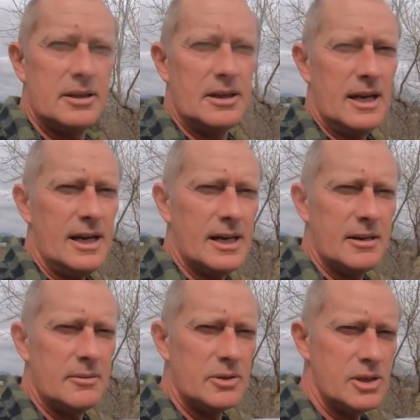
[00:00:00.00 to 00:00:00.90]

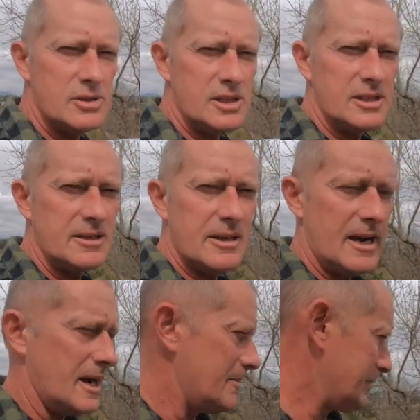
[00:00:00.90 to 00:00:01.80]
yeah, using
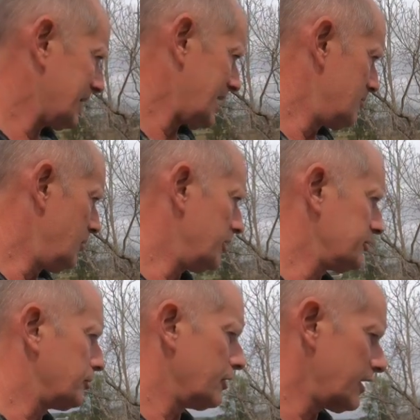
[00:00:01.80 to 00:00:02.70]

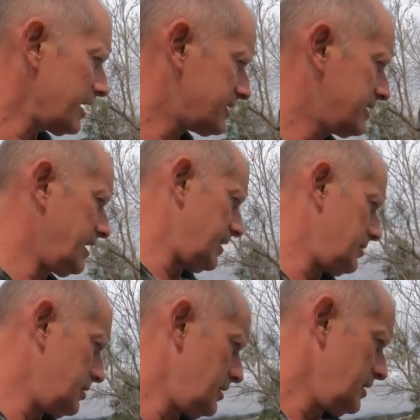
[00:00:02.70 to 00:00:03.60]
modern products.
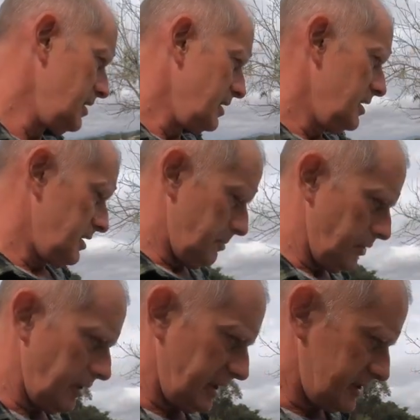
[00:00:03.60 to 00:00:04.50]
So the
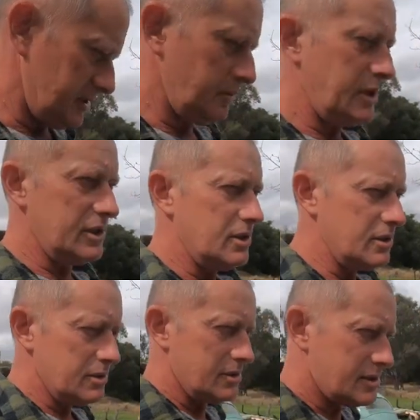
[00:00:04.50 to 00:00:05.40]
products that we
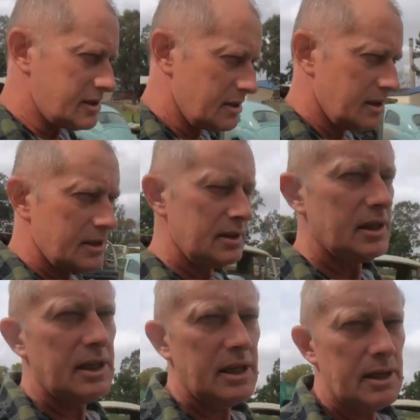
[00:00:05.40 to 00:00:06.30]
use
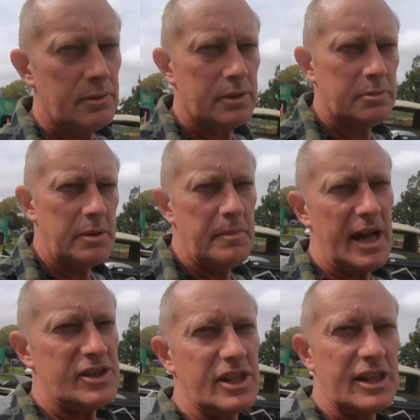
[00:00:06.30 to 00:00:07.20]
will be
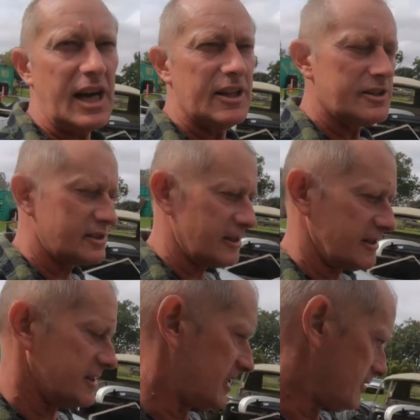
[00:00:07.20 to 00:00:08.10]
matching colors and
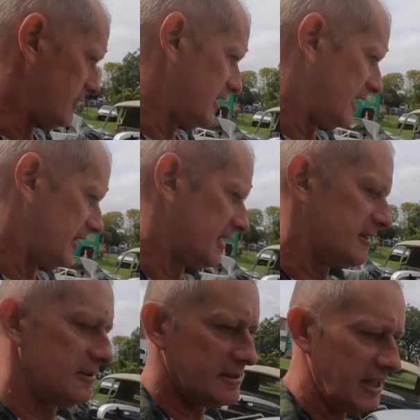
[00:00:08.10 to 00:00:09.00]
etc. You know, they
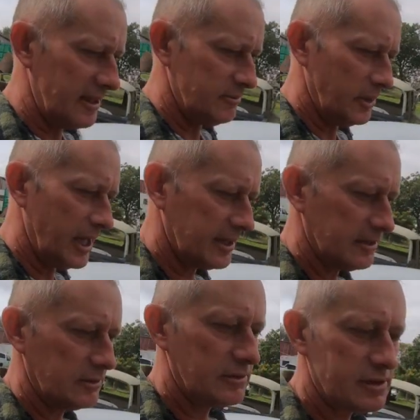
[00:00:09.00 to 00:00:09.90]
use satin black
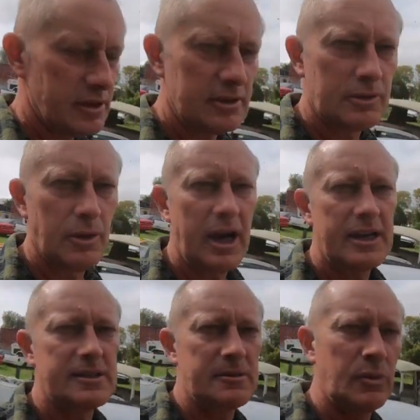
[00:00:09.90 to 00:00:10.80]
and certain
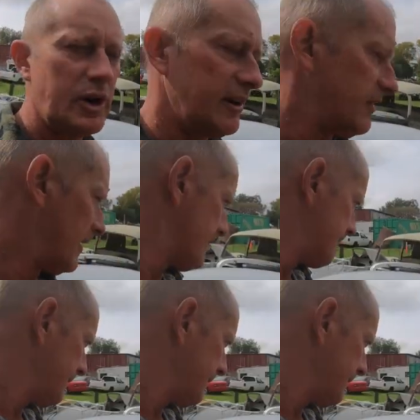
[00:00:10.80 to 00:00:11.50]
grays and whatever